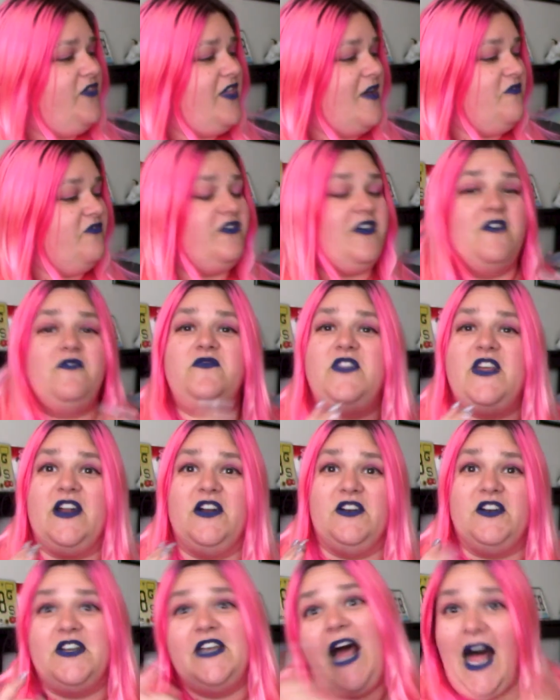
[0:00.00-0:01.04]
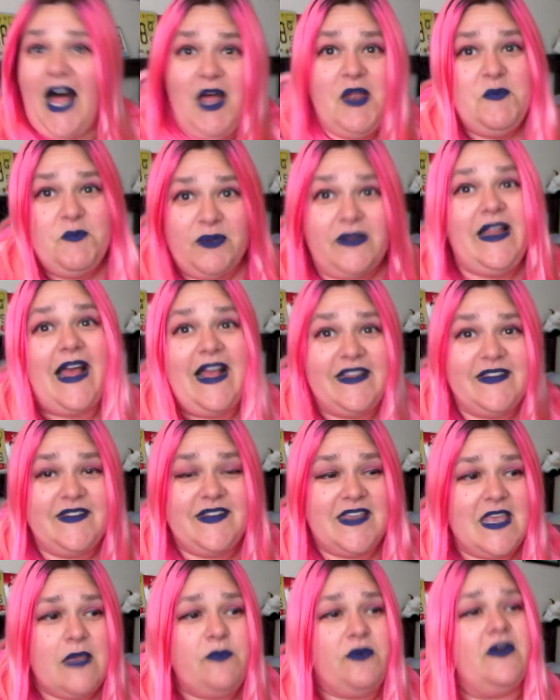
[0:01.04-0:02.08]
them from their
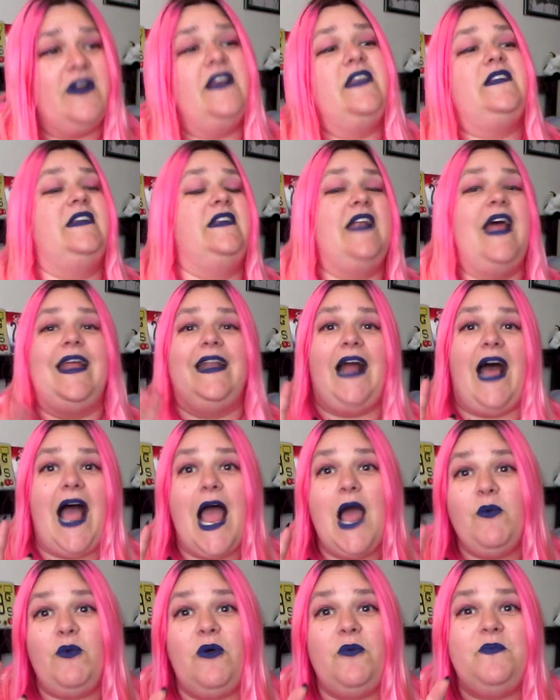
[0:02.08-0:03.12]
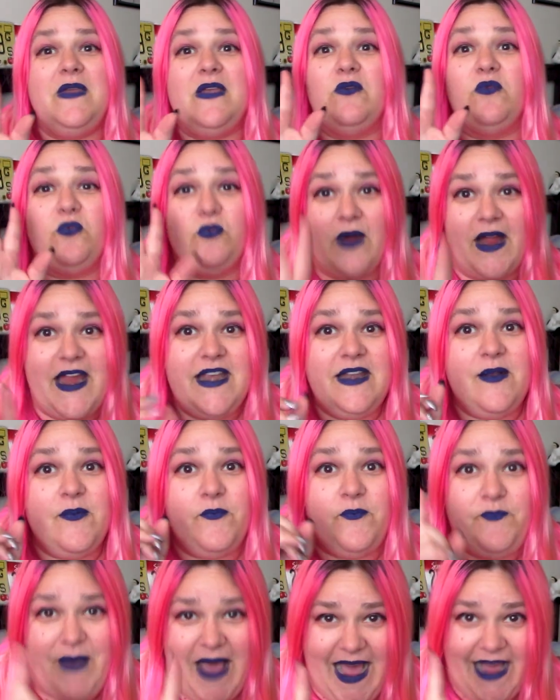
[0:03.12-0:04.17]
non-plasticky prison, and I will be right
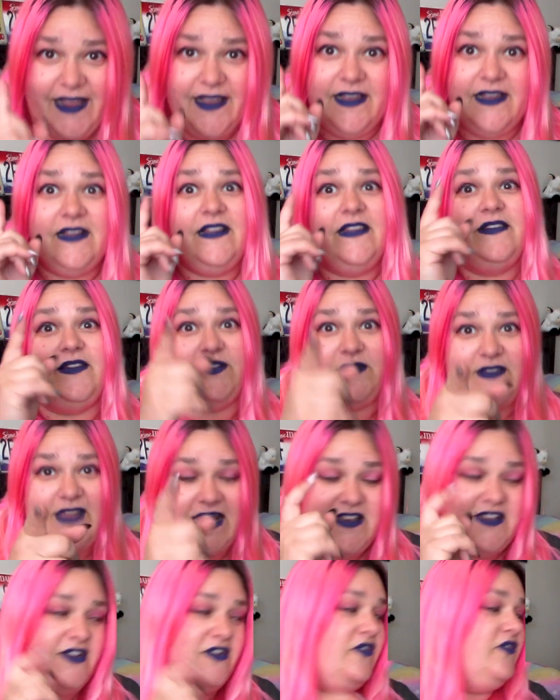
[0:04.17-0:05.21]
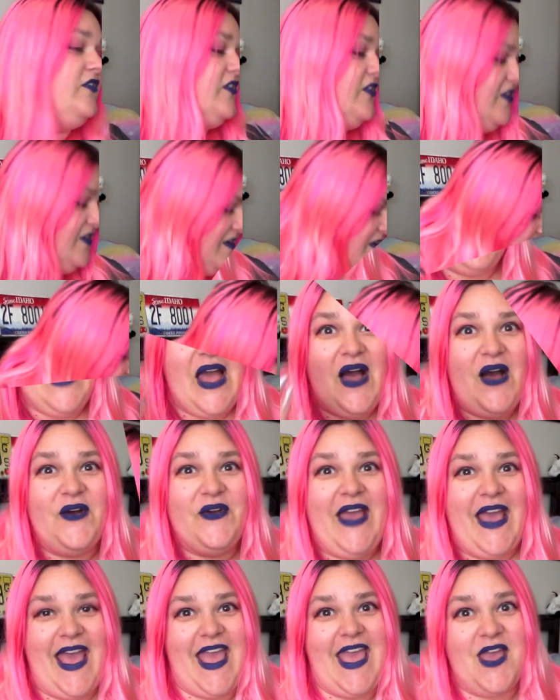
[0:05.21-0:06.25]
back. So stay tuned.
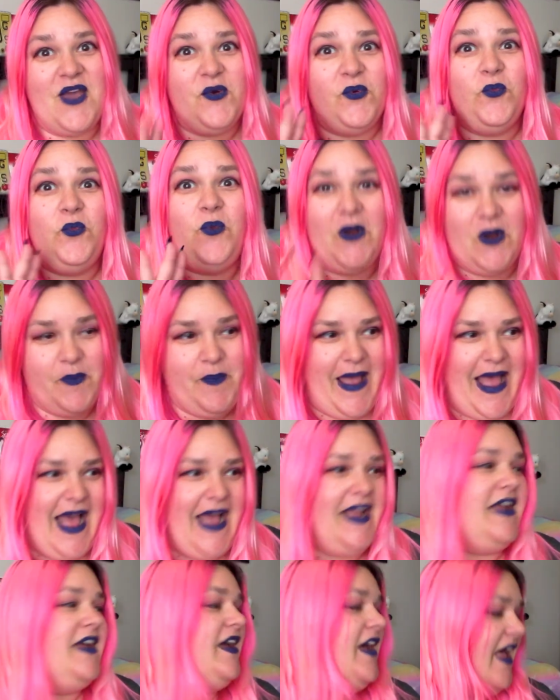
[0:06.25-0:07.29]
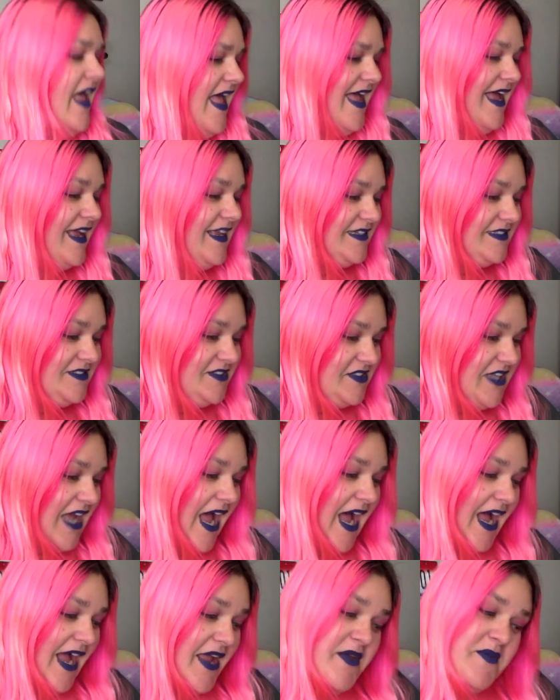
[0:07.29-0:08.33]
Okay, we're back. And
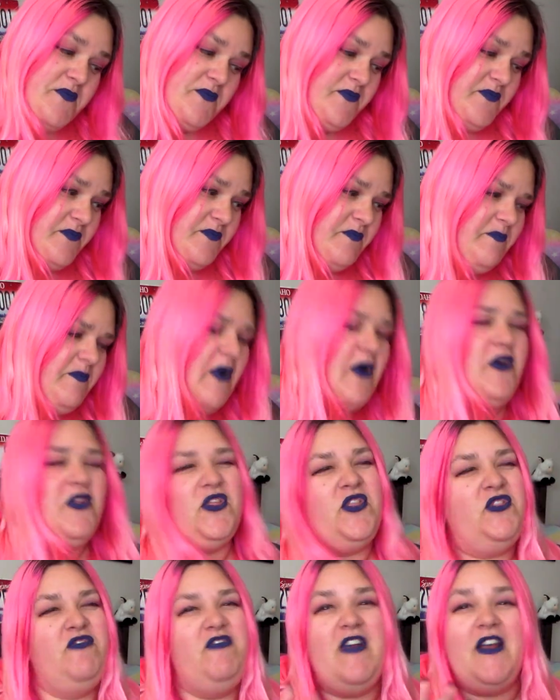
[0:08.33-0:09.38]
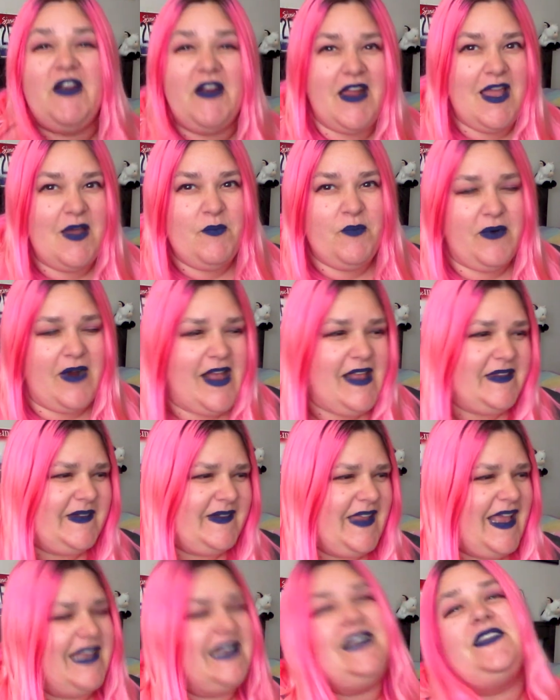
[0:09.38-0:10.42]
I'm both very
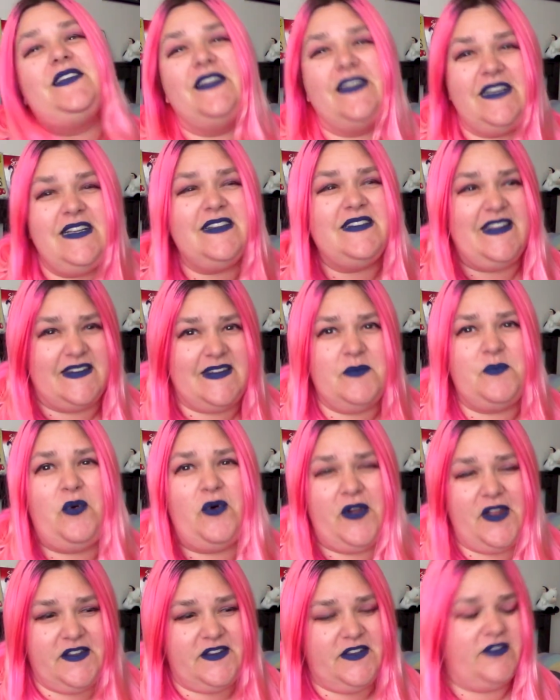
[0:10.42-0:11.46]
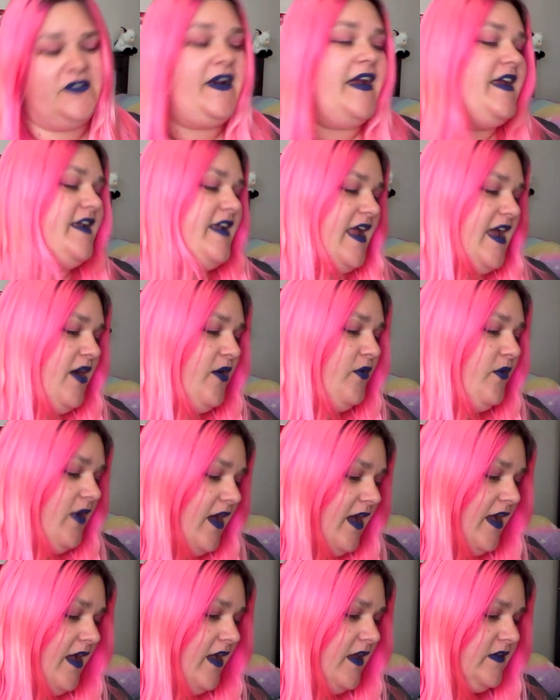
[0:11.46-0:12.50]
impressed and a little disappointed right now.
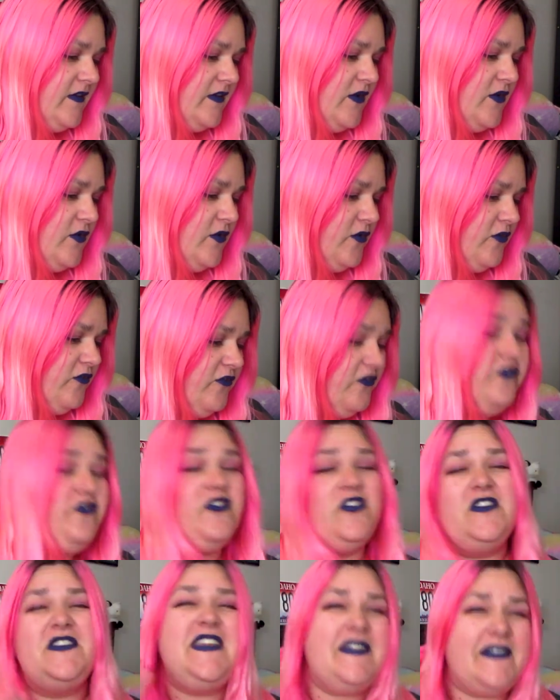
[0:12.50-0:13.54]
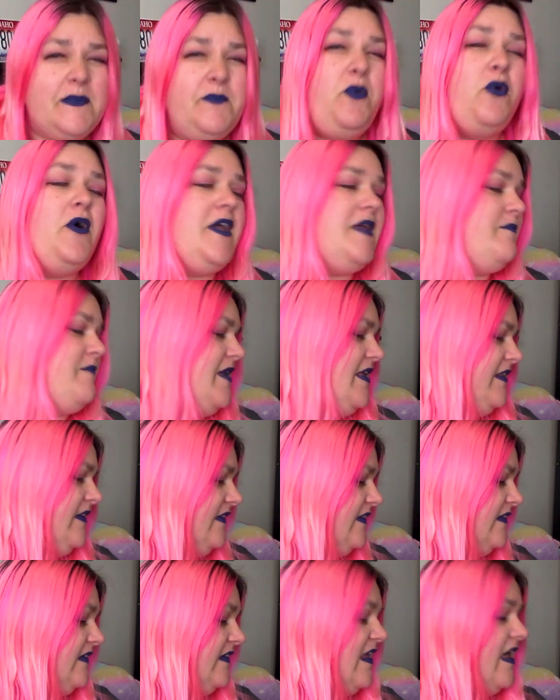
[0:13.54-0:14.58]
So for
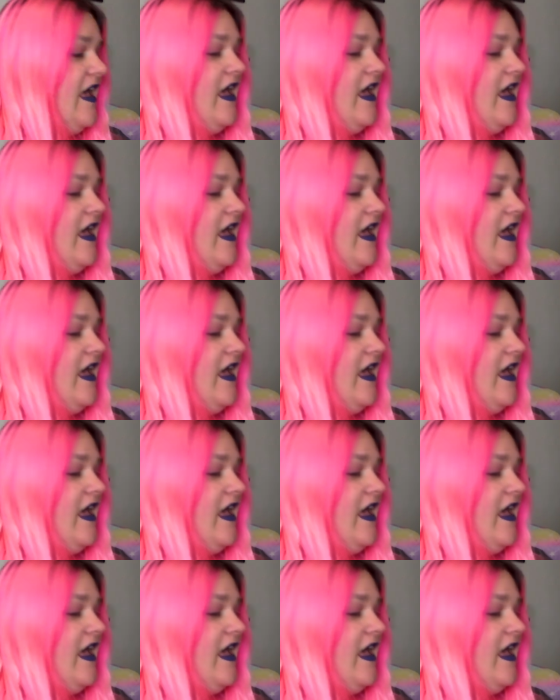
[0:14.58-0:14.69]
disappointments,